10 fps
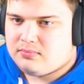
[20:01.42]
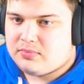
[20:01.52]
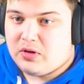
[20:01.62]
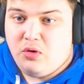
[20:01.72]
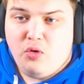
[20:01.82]

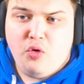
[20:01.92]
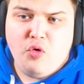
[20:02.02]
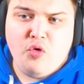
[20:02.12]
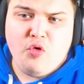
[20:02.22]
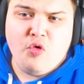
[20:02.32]
Oh,
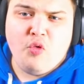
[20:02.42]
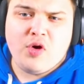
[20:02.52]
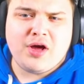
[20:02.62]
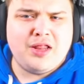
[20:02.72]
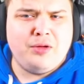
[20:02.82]
we
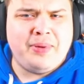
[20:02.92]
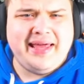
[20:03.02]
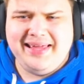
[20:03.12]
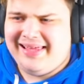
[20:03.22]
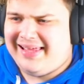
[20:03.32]
got a little
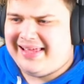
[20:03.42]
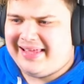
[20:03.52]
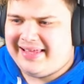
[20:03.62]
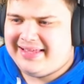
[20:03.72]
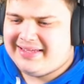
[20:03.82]

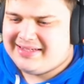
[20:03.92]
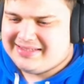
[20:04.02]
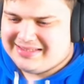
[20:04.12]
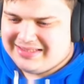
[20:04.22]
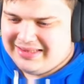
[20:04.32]
pinky.
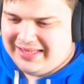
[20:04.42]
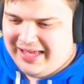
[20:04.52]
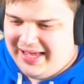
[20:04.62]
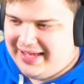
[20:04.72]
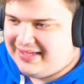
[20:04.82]

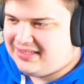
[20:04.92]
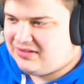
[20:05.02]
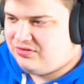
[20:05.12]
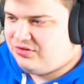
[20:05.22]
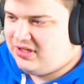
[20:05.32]
Nice. I
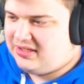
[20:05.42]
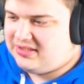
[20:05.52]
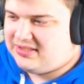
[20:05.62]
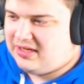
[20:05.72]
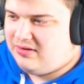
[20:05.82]
do really like
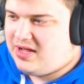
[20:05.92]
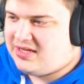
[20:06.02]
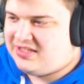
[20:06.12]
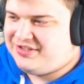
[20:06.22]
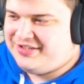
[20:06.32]
this scout.
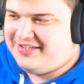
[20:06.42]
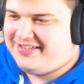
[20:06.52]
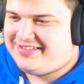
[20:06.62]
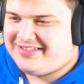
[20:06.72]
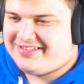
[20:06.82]
SSG.
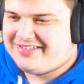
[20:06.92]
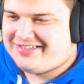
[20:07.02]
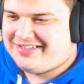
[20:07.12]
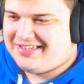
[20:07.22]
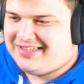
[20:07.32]

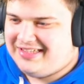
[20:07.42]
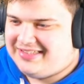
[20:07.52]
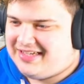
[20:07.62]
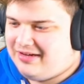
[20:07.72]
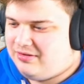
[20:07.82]
Clean
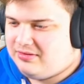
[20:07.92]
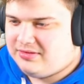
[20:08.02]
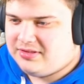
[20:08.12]
scout.